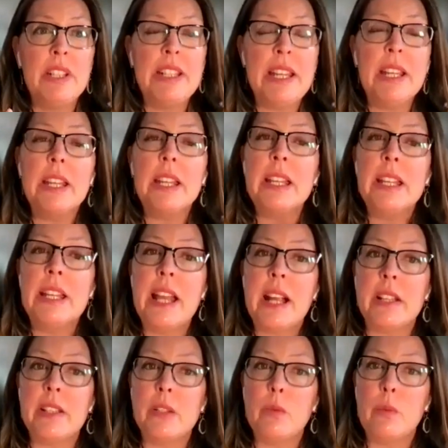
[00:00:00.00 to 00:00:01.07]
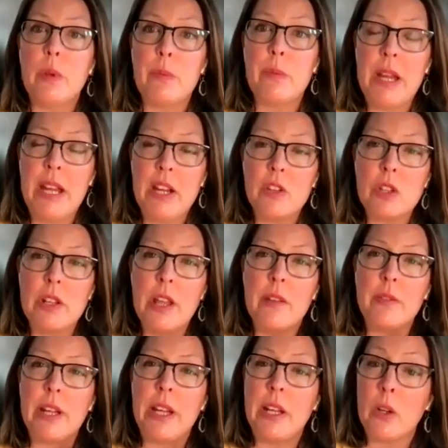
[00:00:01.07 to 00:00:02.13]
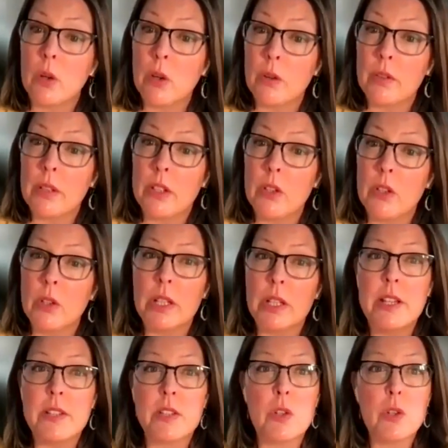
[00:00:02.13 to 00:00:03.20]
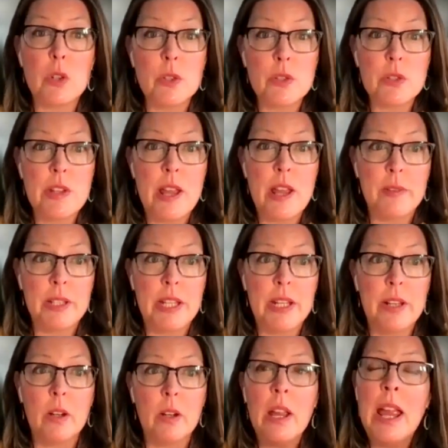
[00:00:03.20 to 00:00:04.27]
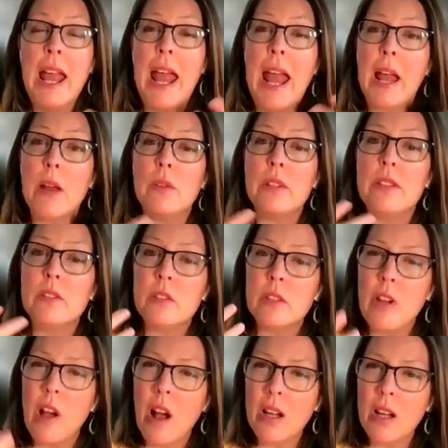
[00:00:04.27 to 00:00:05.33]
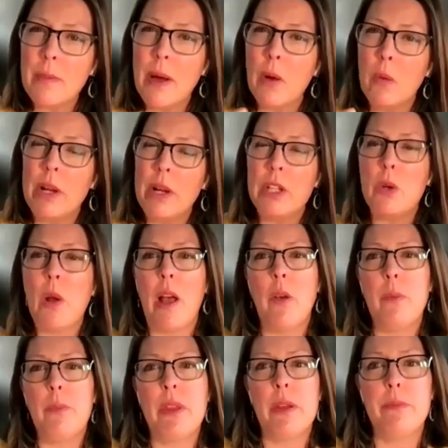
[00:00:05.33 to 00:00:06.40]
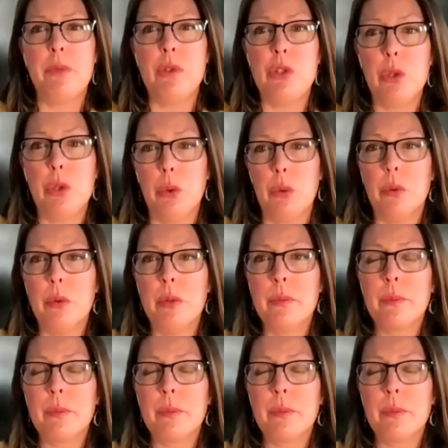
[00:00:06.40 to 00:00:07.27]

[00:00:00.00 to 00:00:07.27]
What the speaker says: get connected with a patient navigator, or in your case, a nurse navigator, and talk about what you help them do?